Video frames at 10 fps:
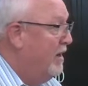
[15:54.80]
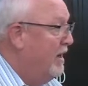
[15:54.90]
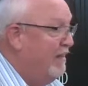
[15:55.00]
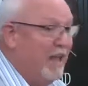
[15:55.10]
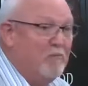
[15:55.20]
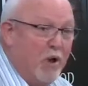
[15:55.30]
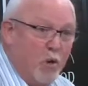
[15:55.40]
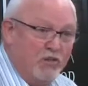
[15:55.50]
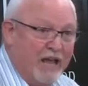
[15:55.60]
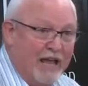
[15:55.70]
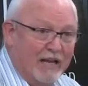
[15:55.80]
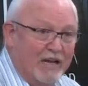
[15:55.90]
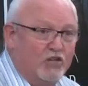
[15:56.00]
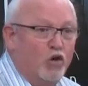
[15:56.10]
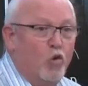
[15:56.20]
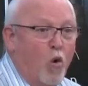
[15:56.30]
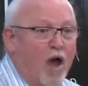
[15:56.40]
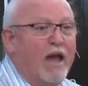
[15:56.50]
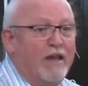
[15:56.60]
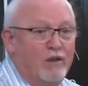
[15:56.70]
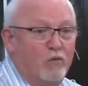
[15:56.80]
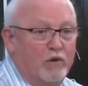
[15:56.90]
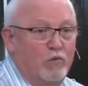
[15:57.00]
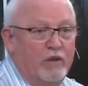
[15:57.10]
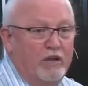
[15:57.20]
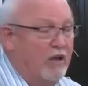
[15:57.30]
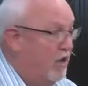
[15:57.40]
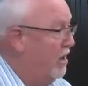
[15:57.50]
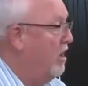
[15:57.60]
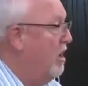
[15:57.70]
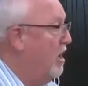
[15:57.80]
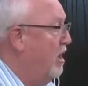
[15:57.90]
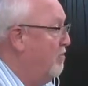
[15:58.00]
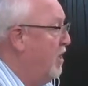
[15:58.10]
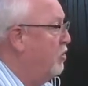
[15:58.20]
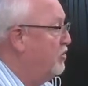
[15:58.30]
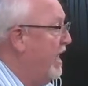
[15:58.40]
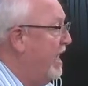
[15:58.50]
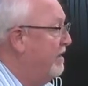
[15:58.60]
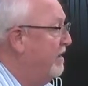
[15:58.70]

They oppose that. And so, why would we oppose that?